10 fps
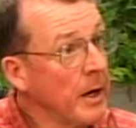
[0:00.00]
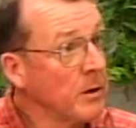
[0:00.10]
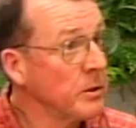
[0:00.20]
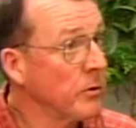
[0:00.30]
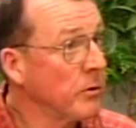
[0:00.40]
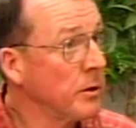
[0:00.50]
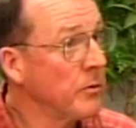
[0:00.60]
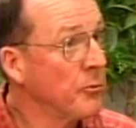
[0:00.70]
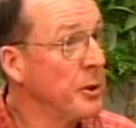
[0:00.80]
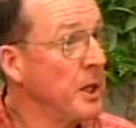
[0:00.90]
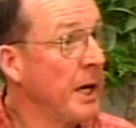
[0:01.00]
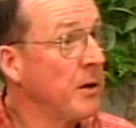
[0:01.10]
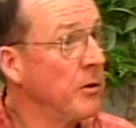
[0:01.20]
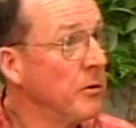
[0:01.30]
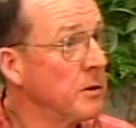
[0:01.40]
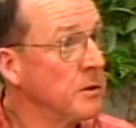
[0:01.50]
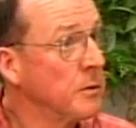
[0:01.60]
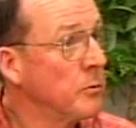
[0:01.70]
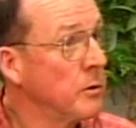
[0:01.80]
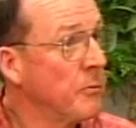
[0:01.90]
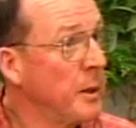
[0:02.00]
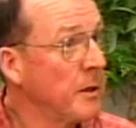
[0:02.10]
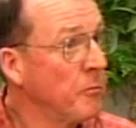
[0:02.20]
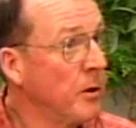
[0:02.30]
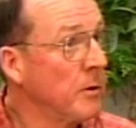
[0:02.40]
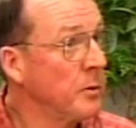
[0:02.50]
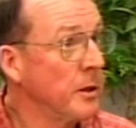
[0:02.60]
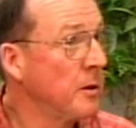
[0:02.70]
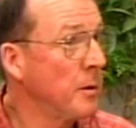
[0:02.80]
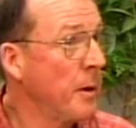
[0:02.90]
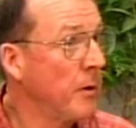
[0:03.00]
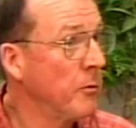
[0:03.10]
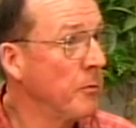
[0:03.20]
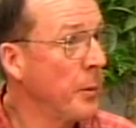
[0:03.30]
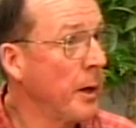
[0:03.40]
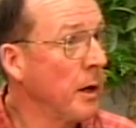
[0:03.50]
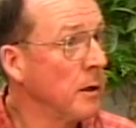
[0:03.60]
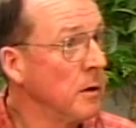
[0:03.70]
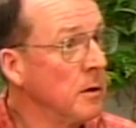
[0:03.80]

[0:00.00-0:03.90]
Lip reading: actually only 3 landowners that would have been involved to get to the Mad River Park.